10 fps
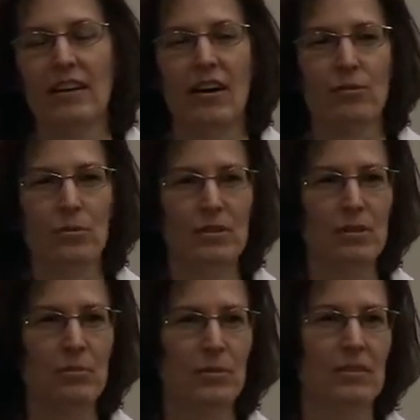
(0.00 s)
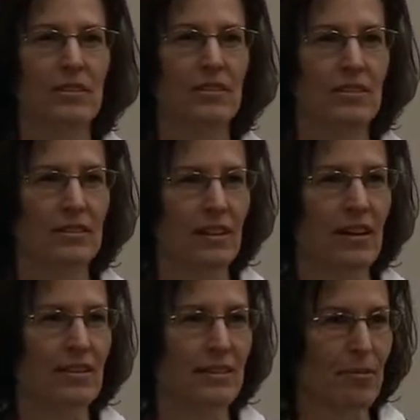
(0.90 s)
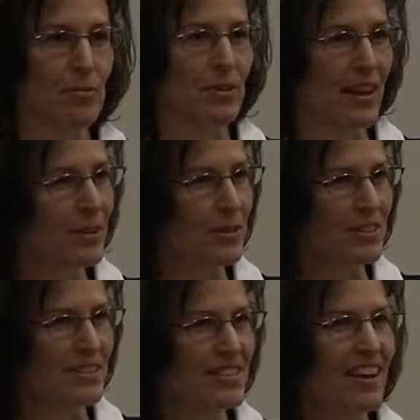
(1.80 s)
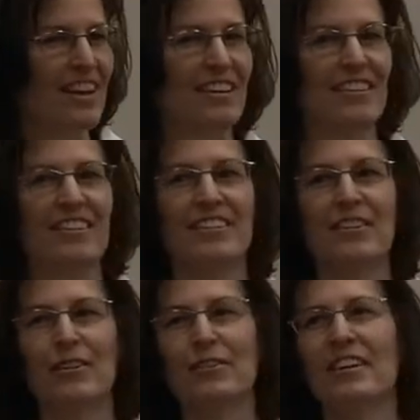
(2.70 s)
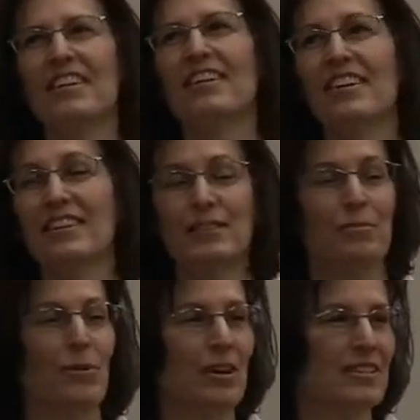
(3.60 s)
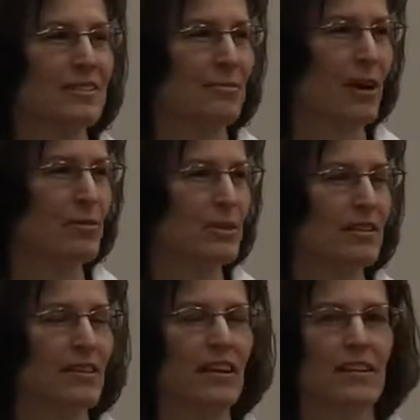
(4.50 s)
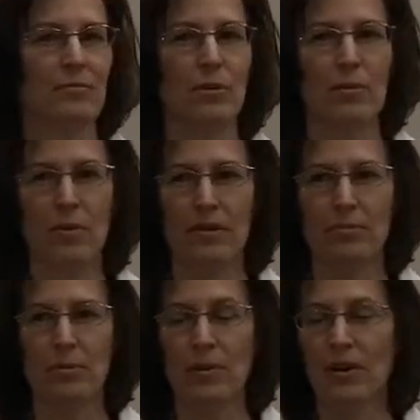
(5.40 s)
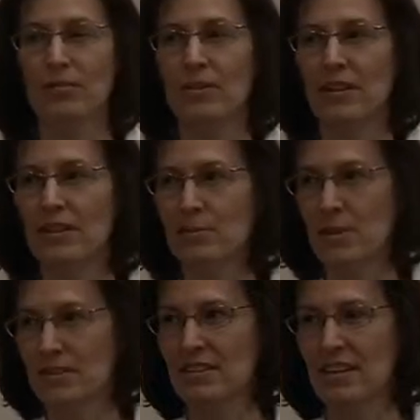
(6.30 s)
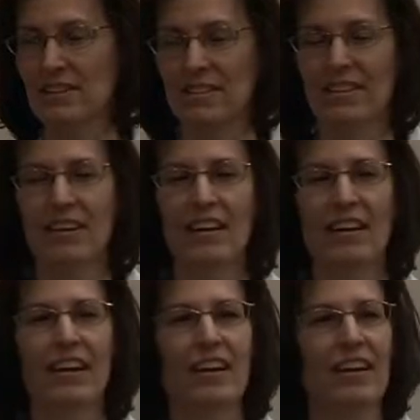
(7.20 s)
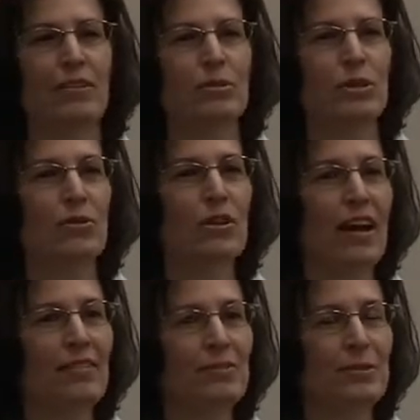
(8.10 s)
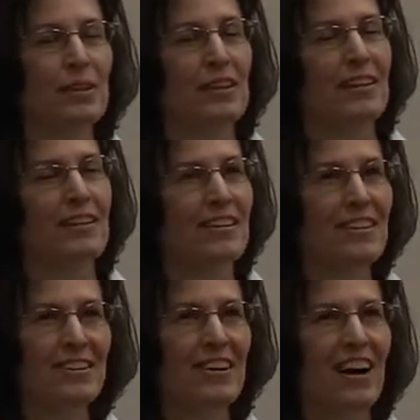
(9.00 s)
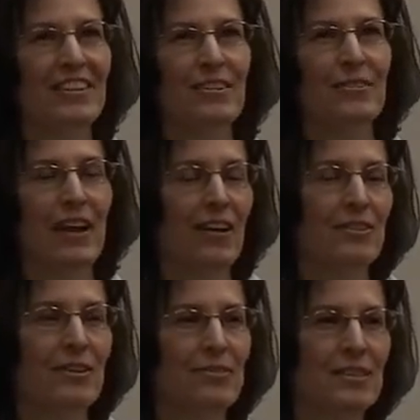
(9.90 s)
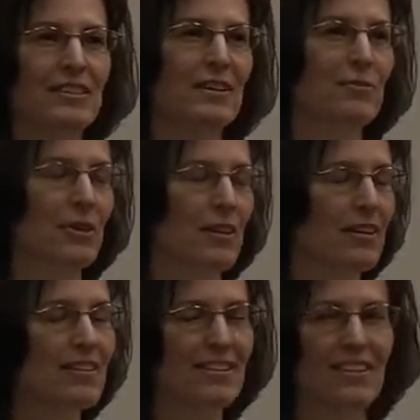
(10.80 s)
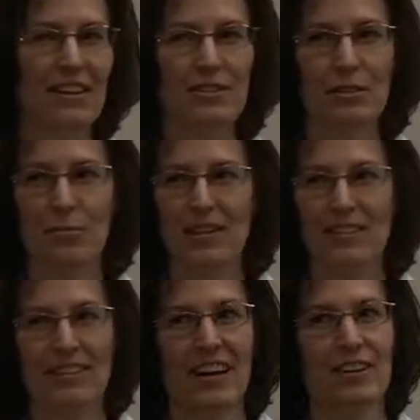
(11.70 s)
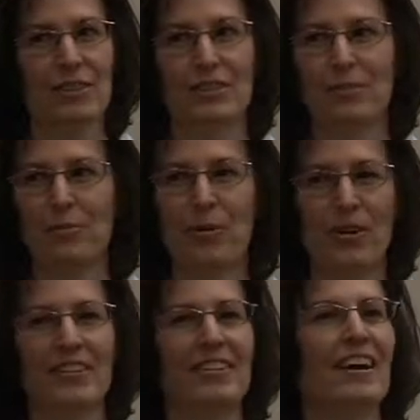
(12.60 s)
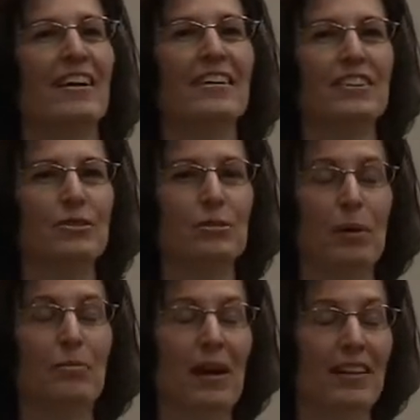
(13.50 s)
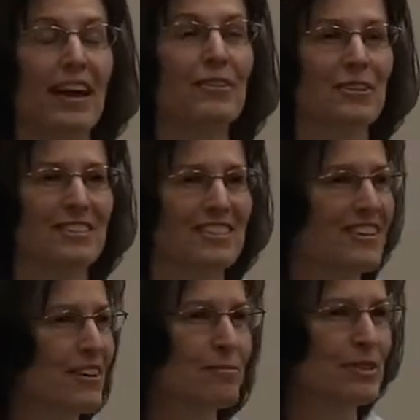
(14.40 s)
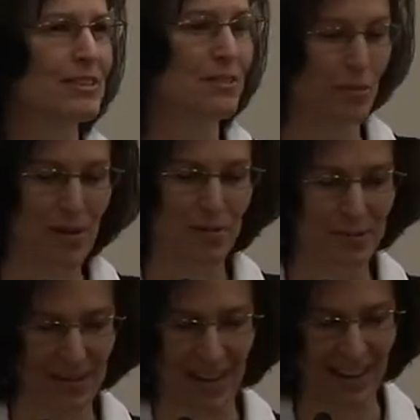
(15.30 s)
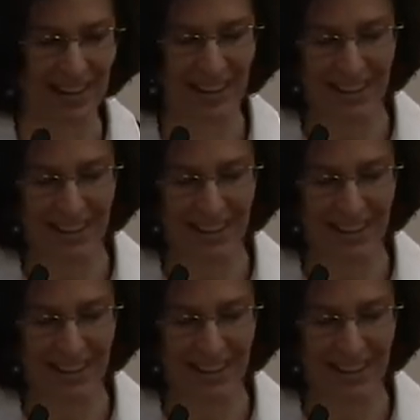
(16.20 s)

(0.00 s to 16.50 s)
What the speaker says: our principles into state acceptable language, and it gets laborious sometimes. And in preparing for this presentation, it was so delightful to think, oh, I don't have to convince anyone that agency-based education is important. You speak my language. I'm just grateful for that.